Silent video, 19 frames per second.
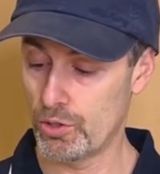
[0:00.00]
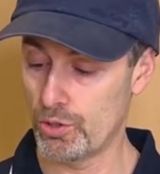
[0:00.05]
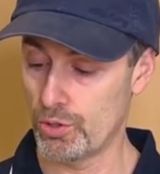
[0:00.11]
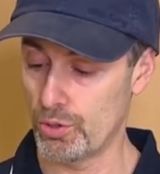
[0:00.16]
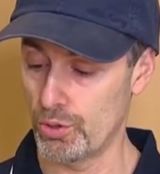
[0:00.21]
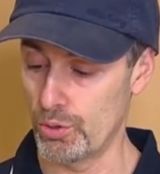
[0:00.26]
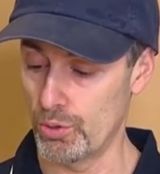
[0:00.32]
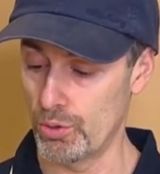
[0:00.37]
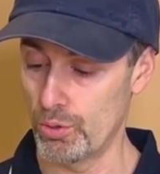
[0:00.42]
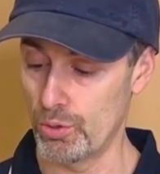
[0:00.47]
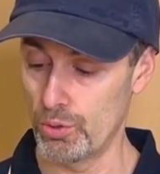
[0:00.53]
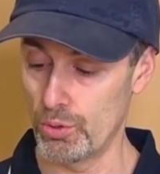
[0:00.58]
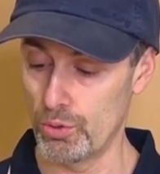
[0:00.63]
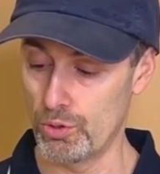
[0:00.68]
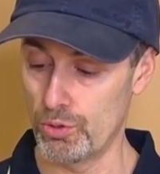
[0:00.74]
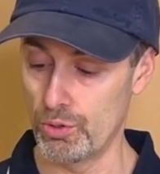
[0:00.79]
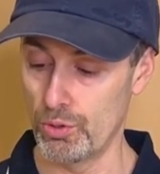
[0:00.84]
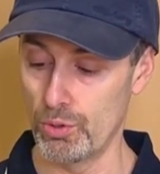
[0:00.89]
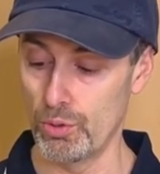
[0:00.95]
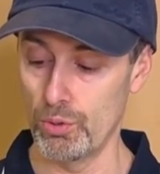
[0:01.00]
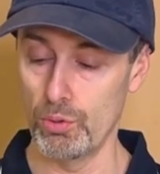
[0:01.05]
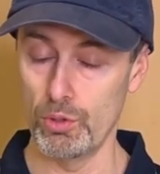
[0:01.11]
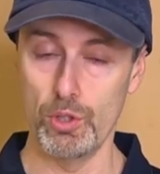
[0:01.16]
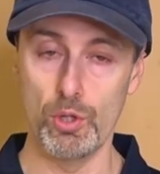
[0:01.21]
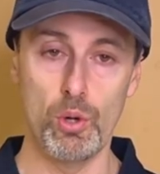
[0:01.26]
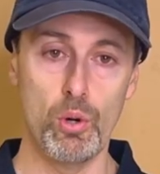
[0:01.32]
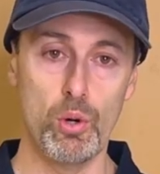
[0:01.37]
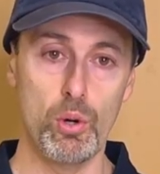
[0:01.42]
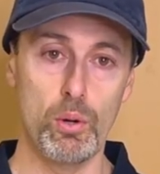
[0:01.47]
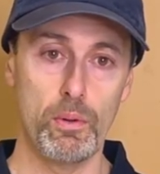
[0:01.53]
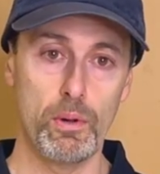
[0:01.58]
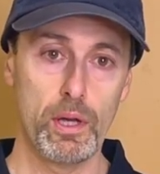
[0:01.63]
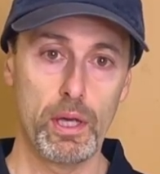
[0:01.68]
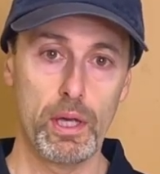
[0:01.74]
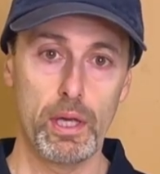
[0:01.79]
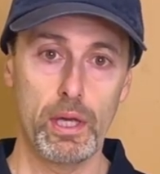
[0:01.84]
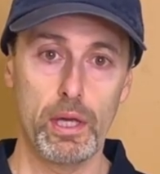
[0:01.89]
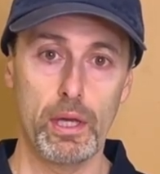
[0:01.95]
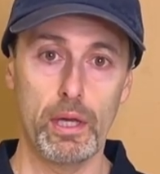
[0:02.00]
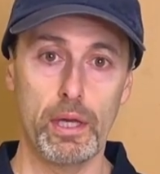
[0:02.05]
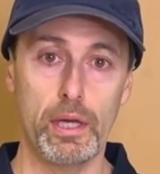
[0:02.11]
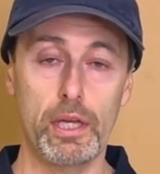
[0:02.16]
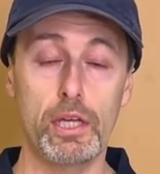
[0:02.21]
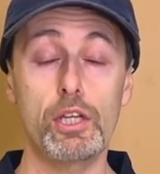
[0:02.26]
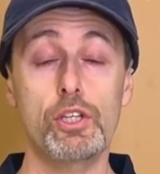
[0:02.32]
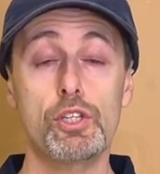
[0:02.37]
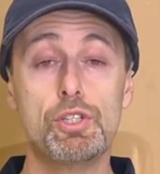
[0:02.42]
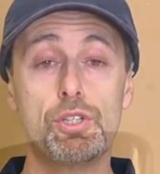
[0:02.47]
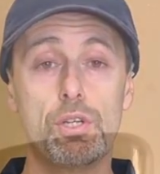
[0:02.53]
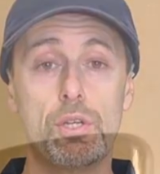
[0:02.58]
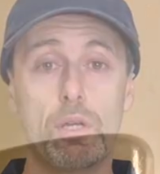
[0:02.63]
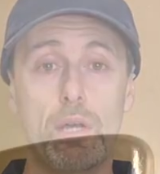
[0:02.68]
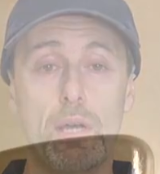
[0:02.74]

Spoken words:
to do your hinge